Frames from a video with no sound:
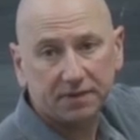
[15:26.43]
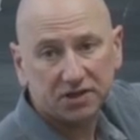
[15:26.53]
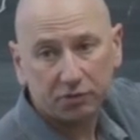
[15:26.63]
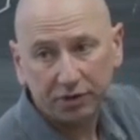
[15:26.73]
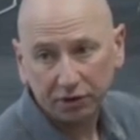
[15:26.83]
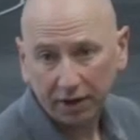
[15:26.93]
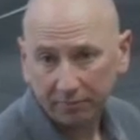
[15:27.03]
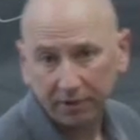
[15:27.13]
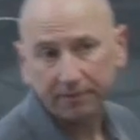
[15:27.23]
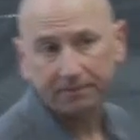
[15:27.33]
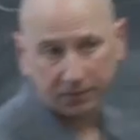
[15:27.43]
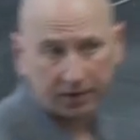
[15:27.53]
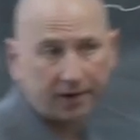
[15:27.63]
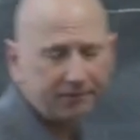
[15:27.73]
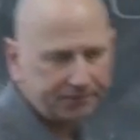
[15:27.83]
It's a real number,
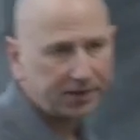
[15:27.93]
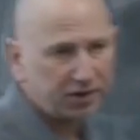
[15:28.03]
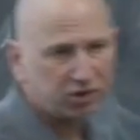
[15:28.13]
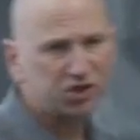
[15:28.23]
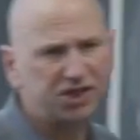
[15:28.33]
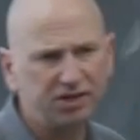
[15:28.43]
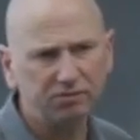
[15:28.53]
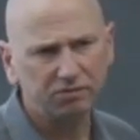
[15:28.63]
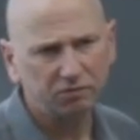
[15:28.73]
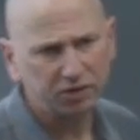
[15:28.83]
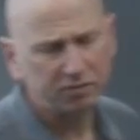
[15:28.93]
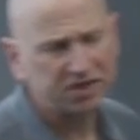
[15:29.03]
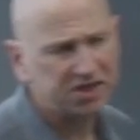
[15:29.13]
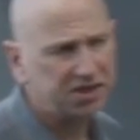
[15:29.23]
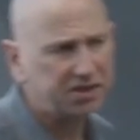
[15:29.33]
okay? And you'll see, when
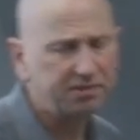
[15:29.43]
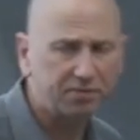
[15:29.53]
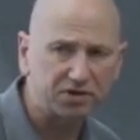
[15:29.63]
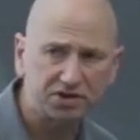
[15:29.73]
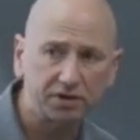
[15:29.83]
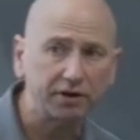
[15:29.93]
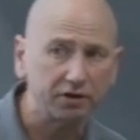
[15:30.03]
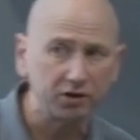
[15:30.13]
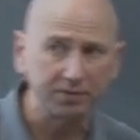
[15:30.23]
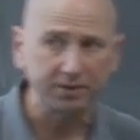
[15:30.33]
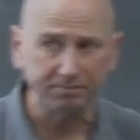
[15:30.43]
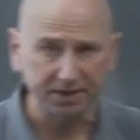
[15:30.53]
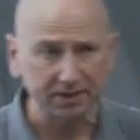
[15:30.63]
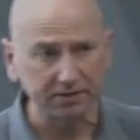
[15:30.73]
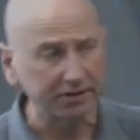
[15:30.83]
we see the posterior, it'll be a bit